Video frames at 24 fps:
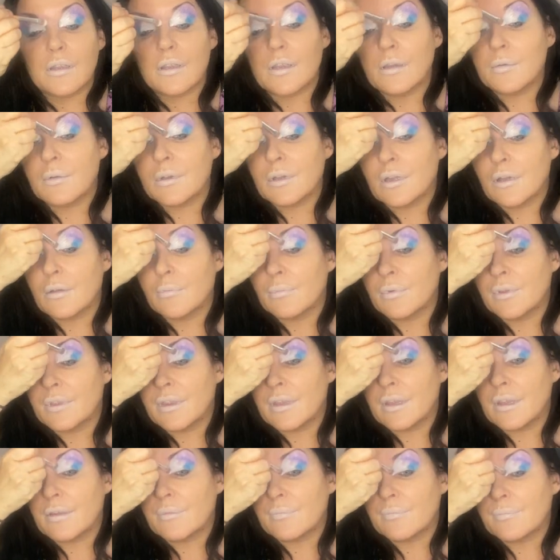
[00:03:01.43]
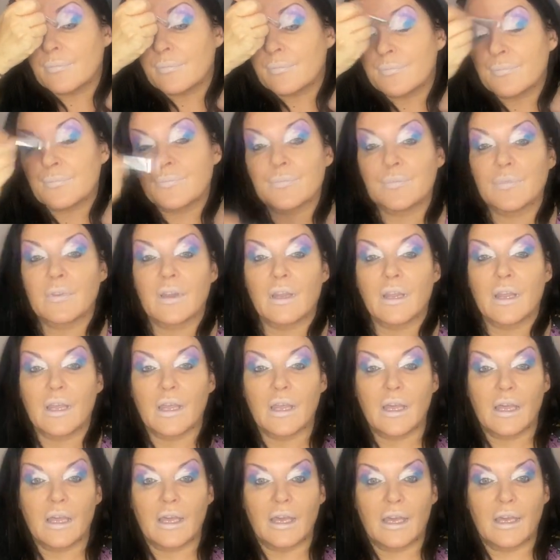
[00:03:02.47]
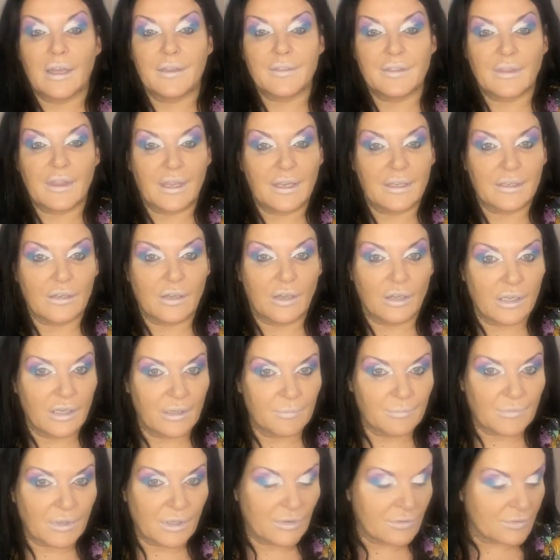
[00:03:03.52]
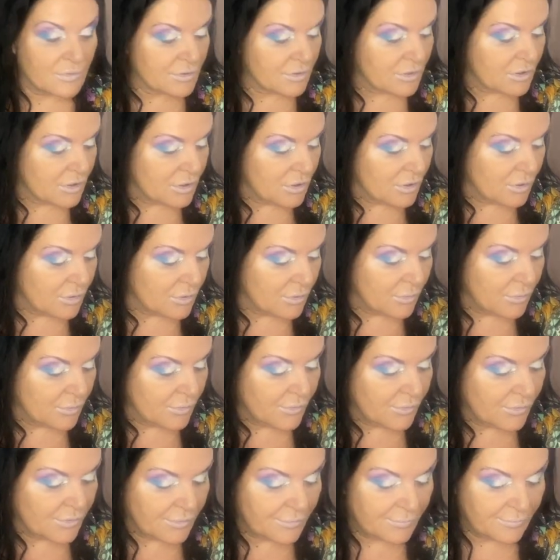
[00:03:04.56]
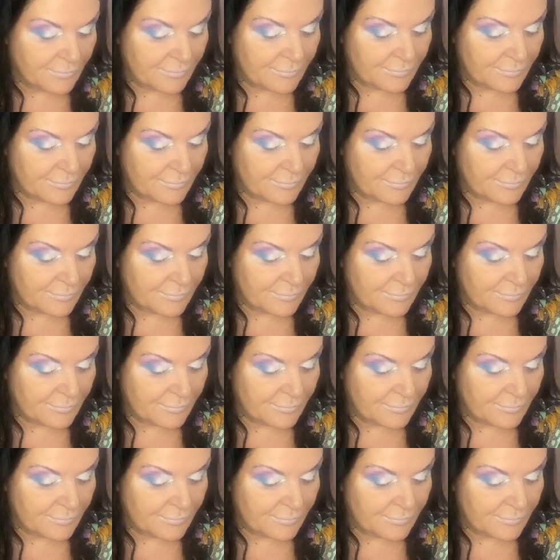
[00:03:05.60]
going up with it. And then I am going to use